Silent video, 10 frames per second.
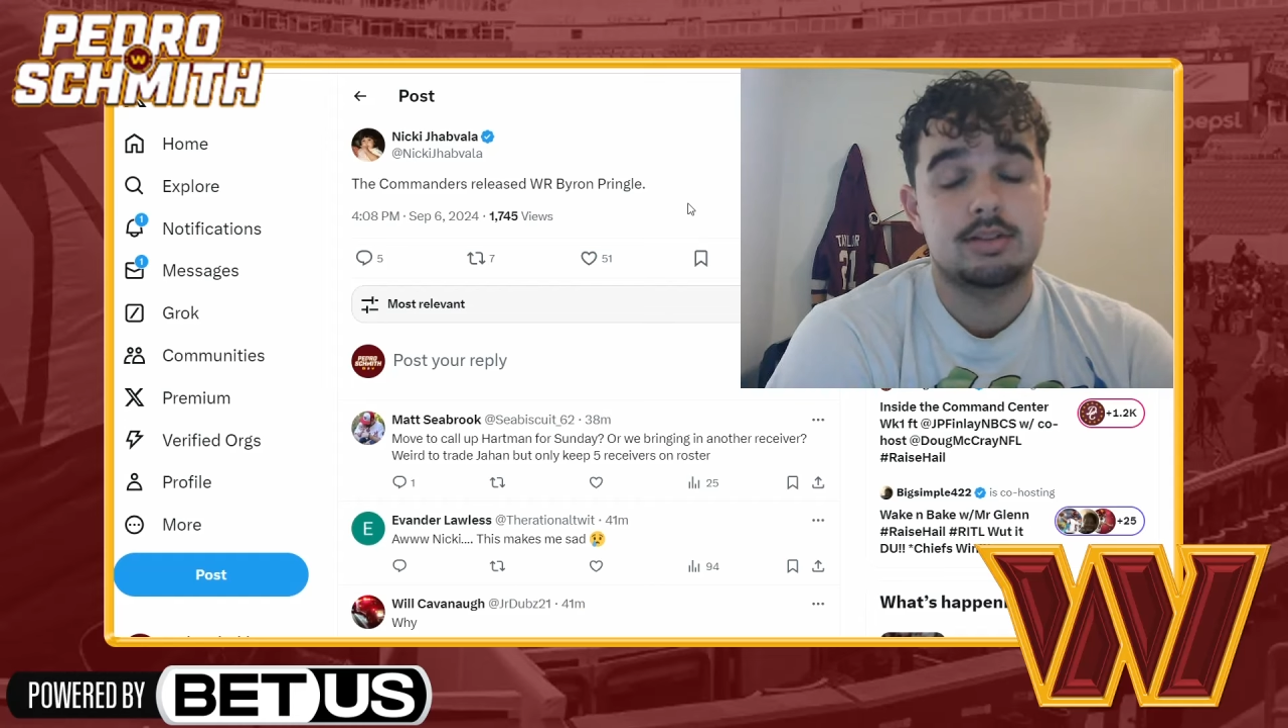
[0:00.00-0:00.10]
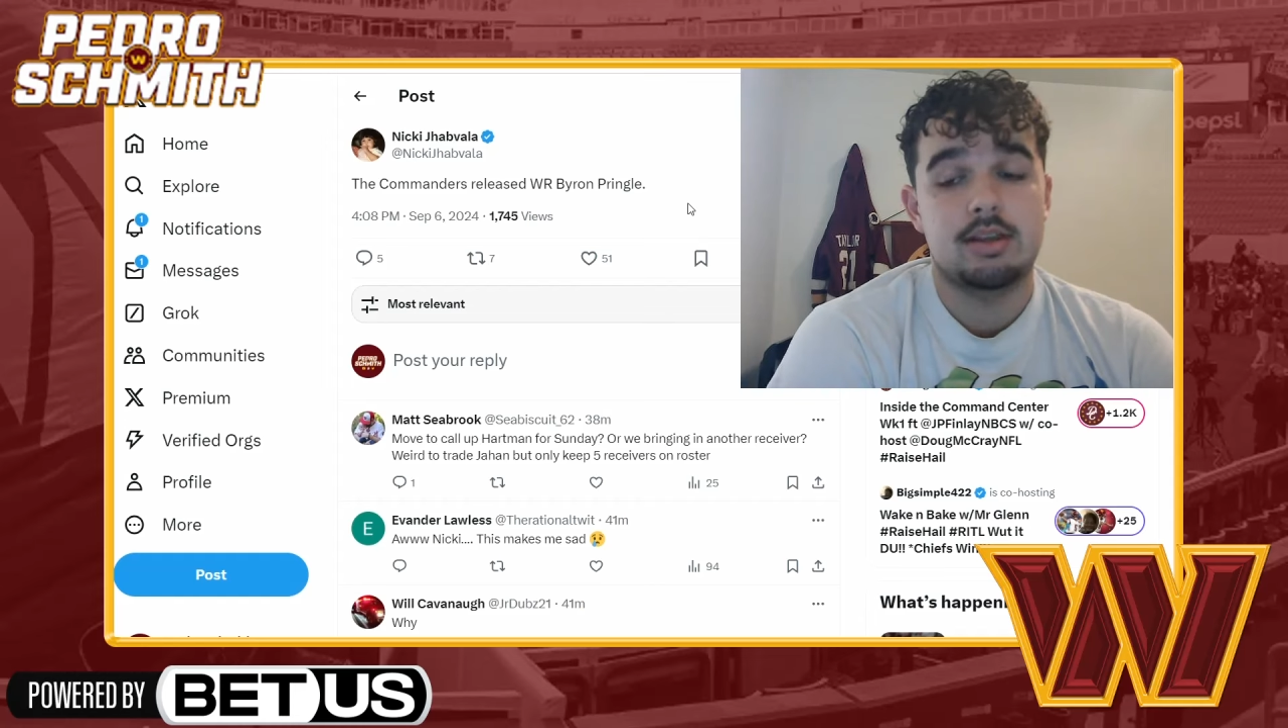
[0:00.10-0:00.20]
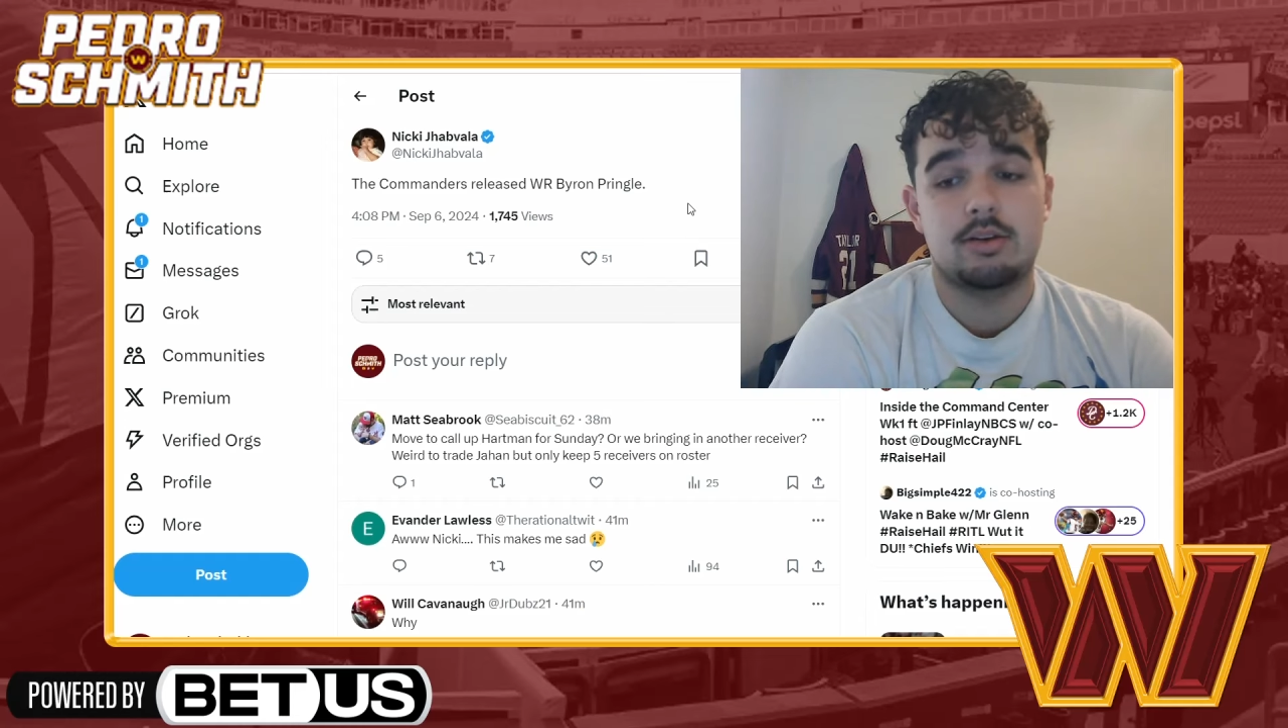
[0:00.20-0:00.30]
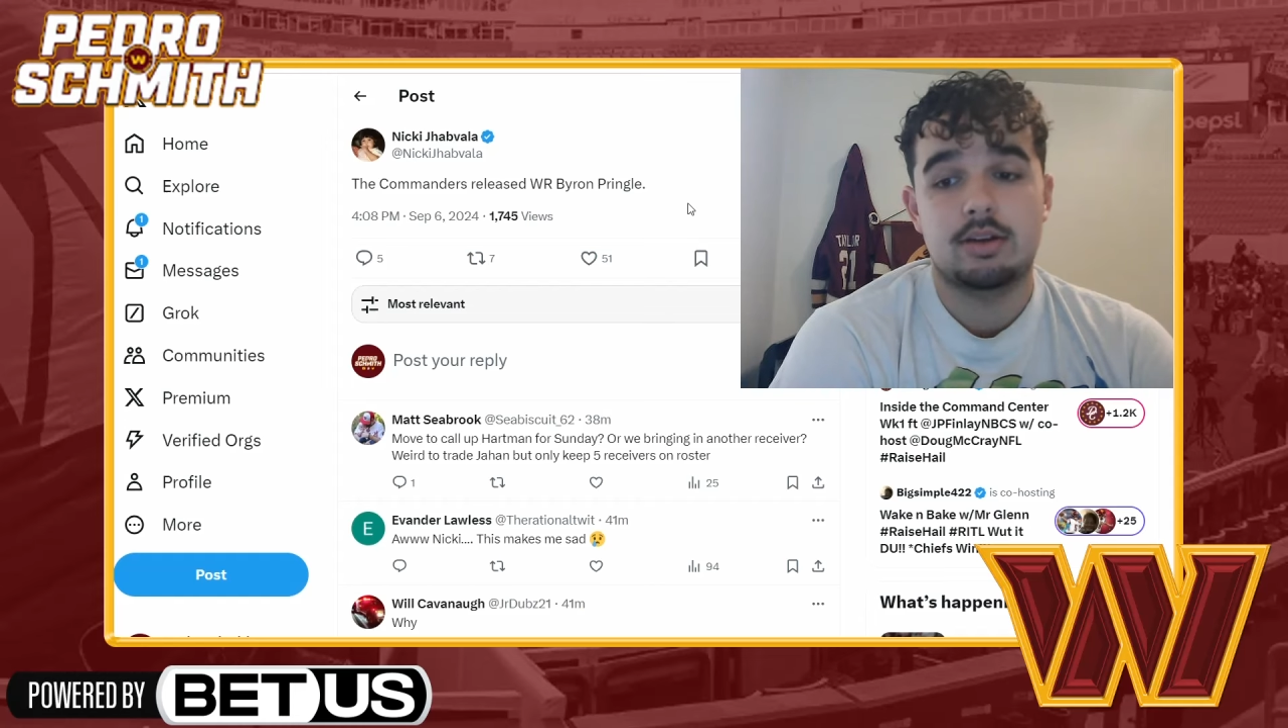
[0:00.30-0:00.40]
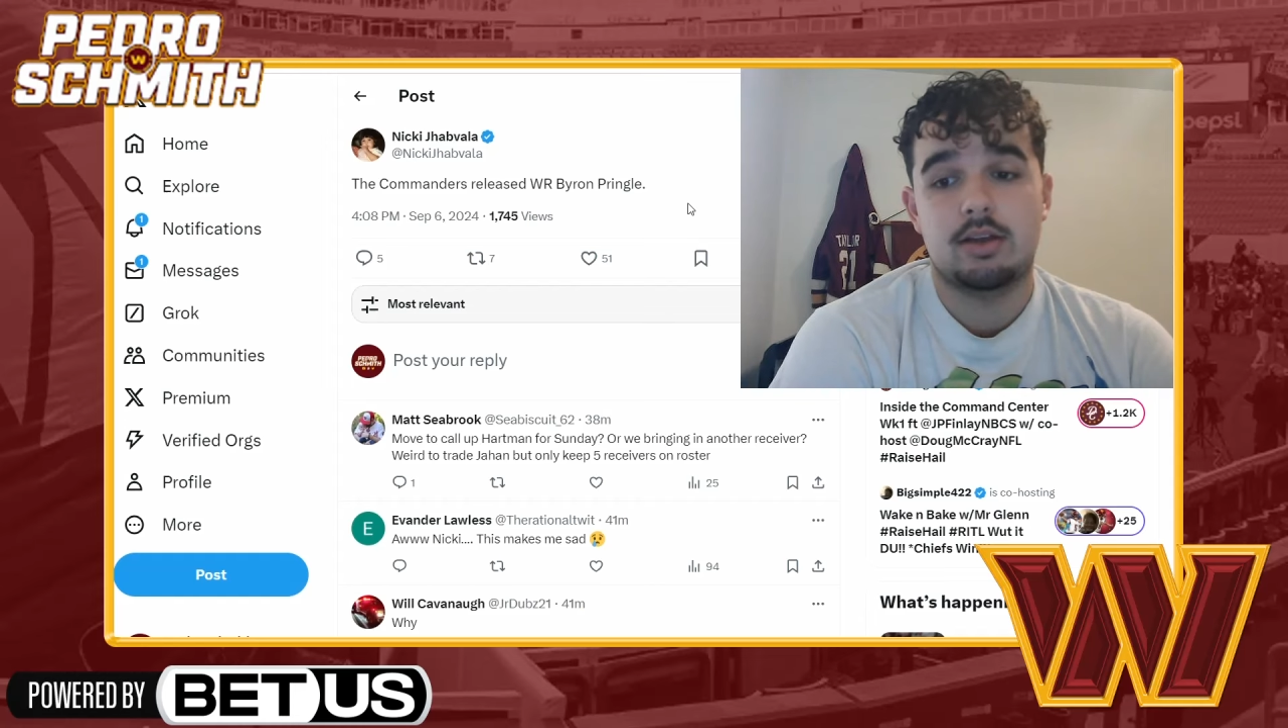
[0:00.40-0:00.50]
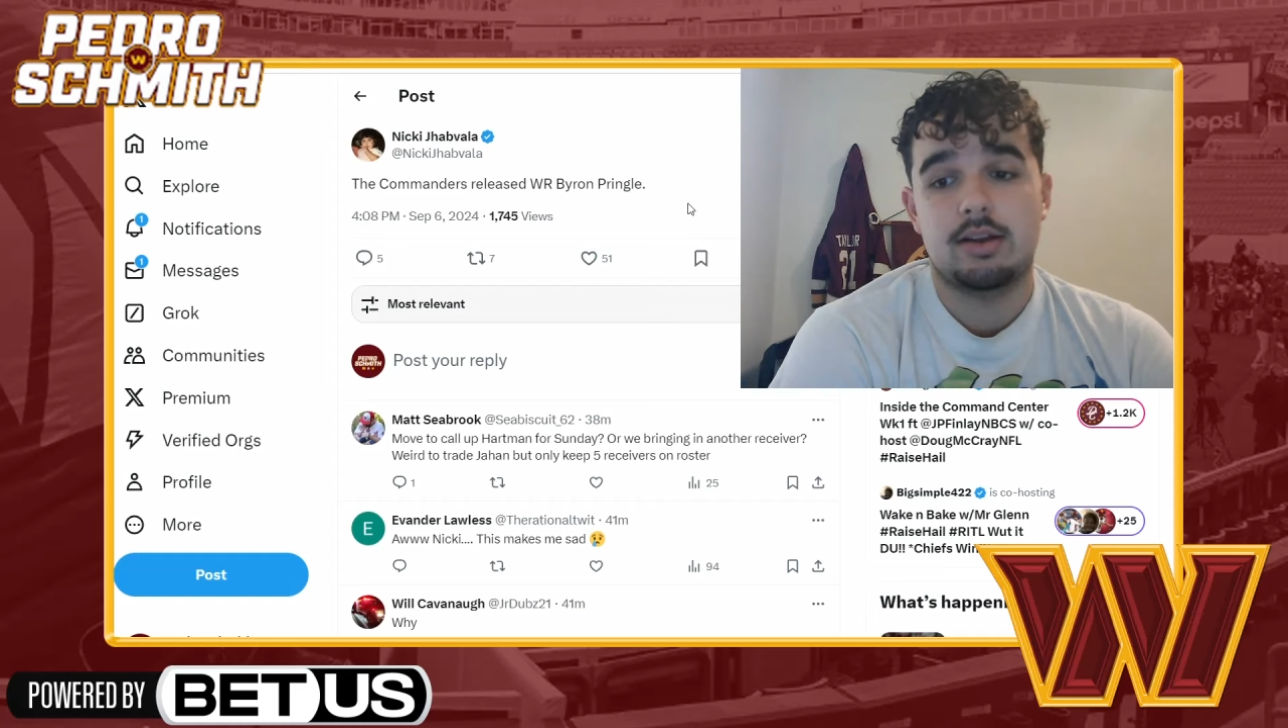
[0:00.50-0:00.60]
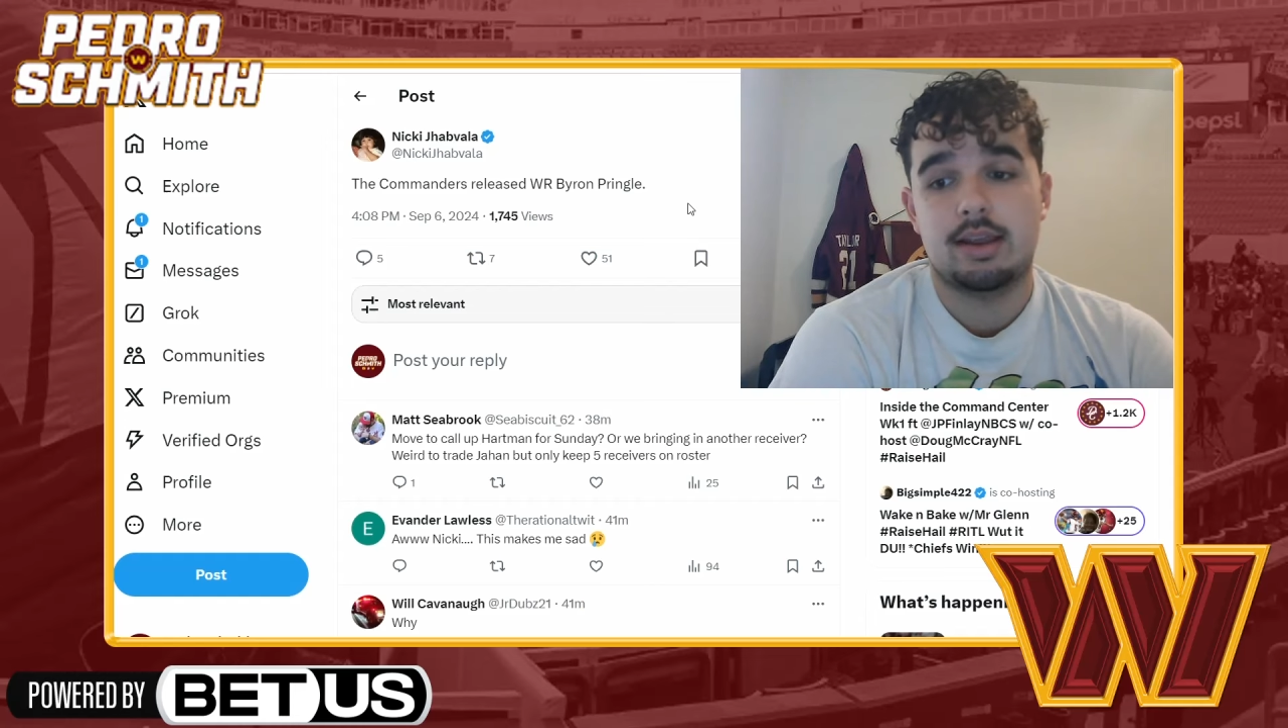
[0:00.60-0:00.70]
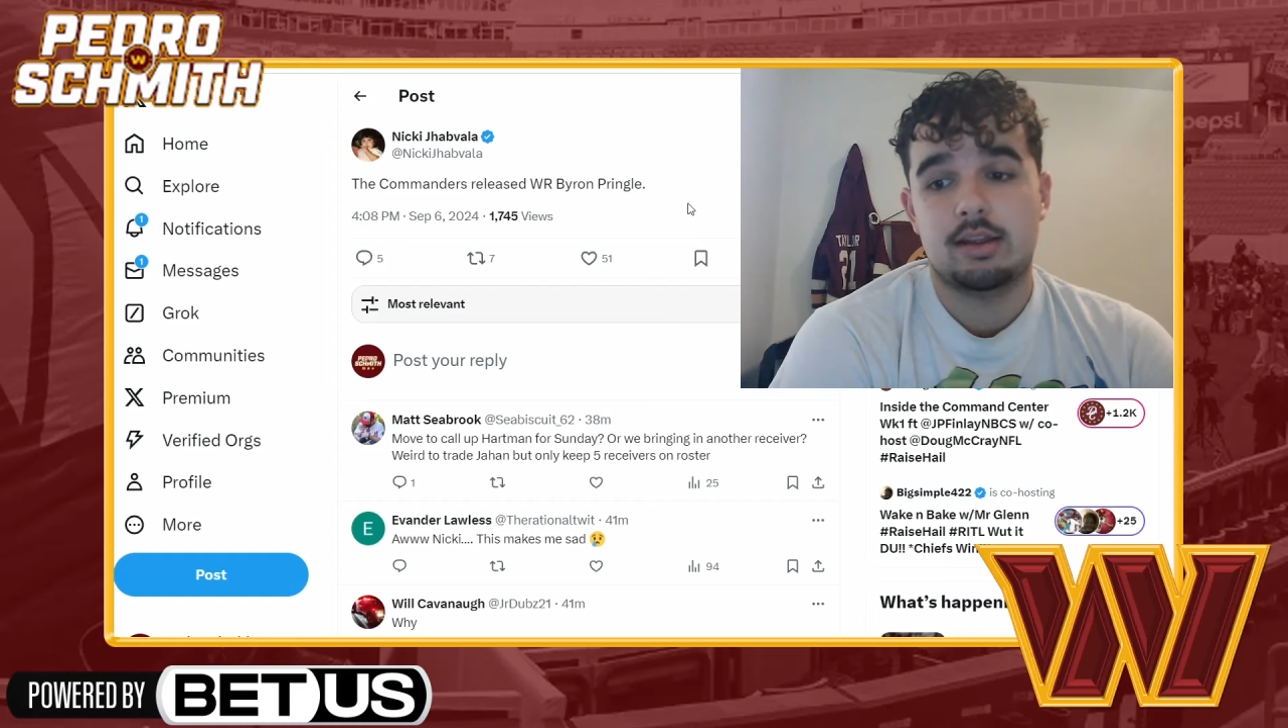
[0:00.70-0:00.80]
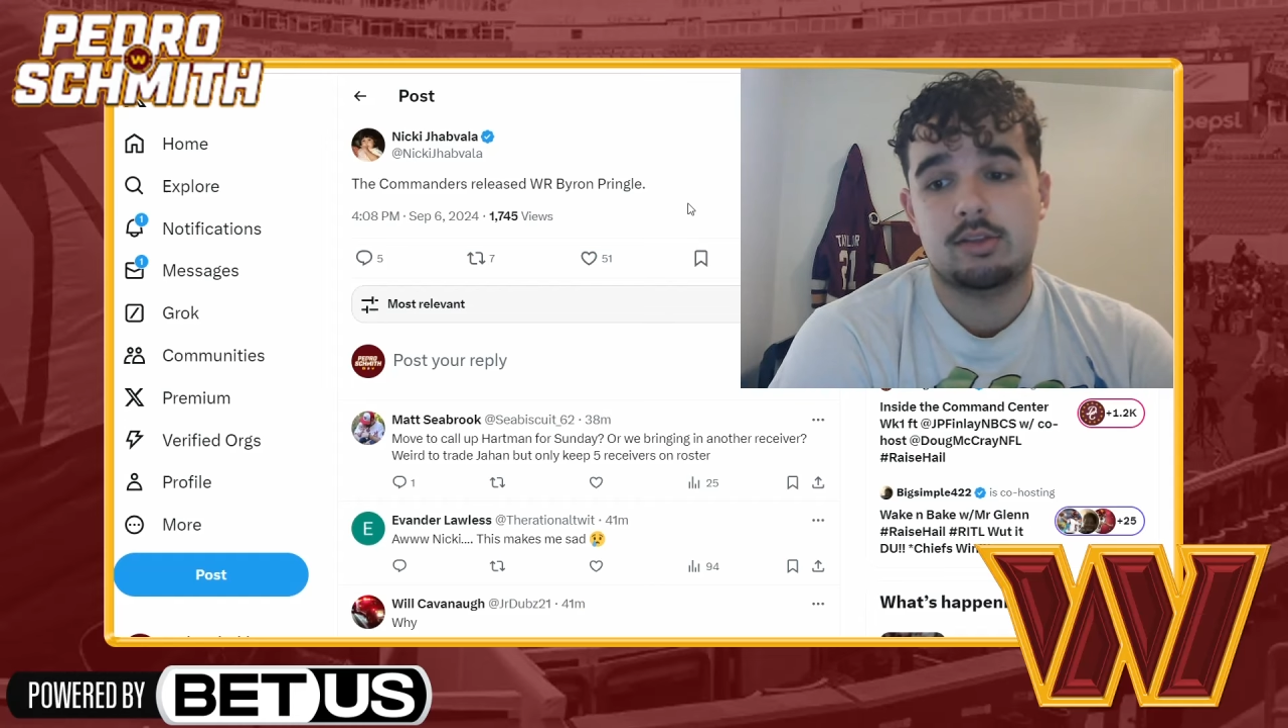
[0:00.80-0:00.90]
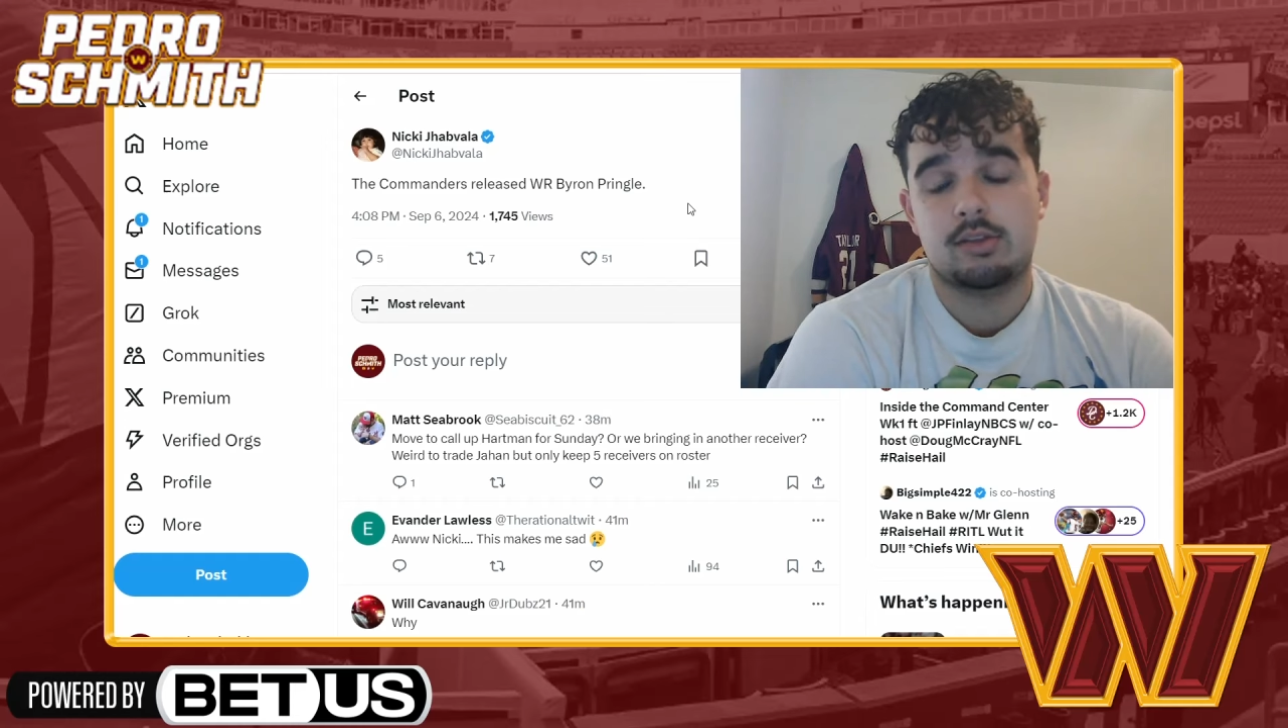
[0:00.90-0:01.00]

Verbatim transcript: you know tailgating